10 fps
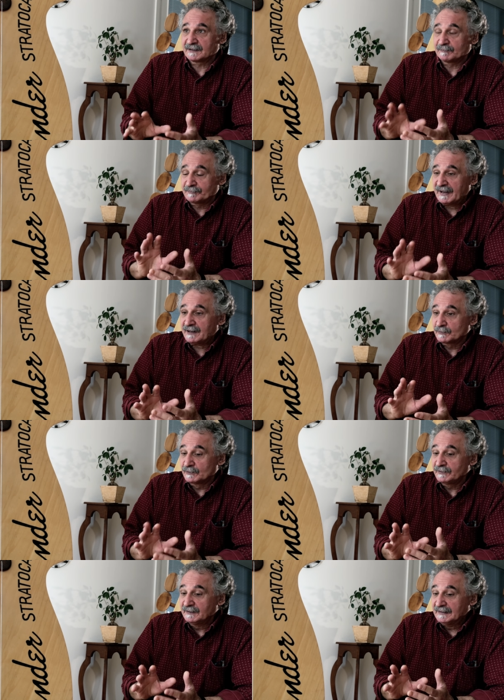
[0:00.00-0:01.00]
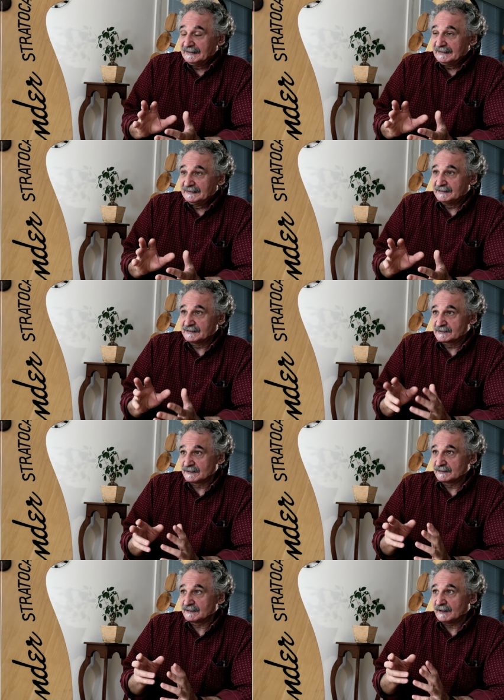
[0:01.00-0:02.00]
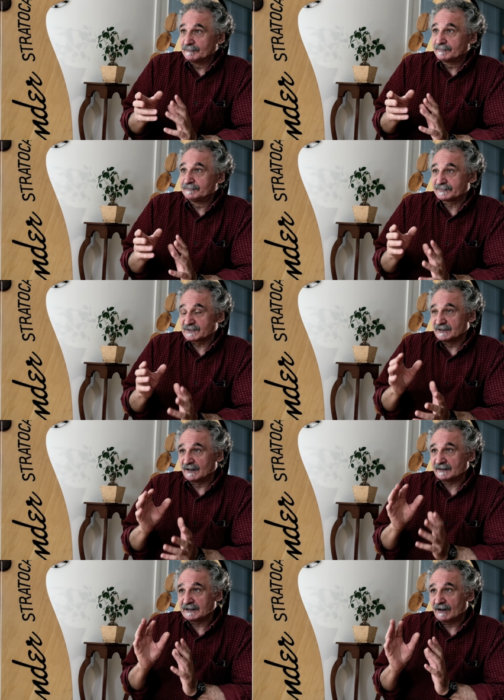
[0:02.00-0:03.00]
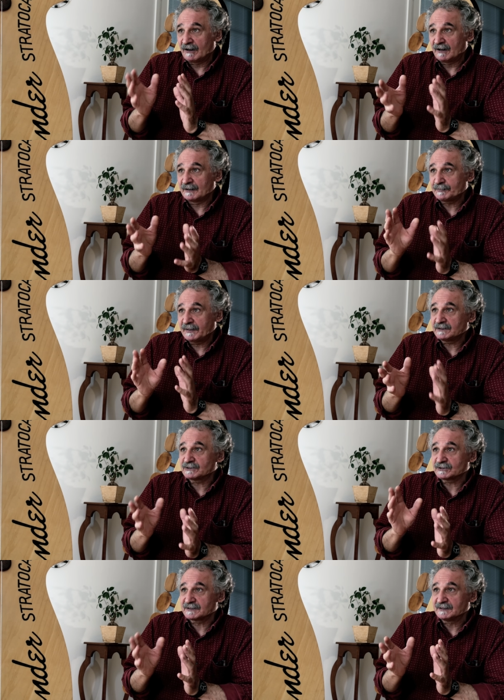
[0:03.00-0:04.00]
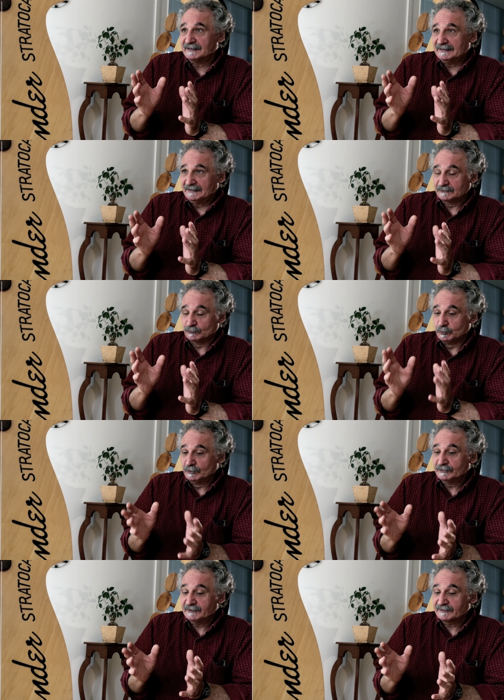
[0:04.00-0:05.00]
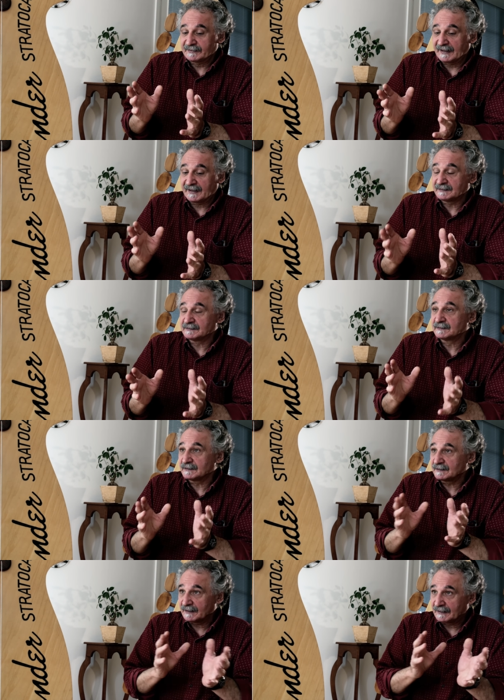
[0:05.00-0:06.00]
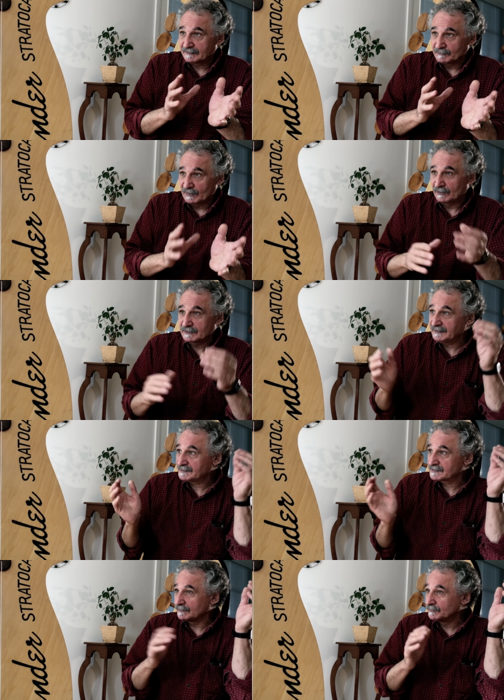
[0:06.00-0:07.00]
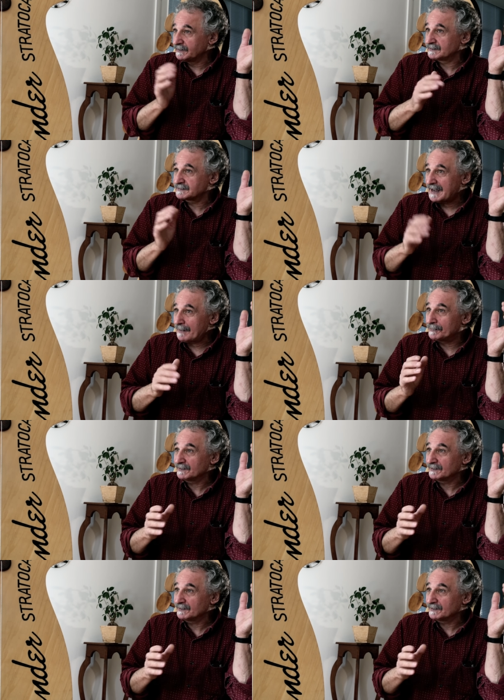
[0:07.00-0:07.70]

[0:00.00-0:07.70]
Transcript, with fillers: Now, blackwood is a, a slightly higher pitched wood than uh, mahogany, so when you tap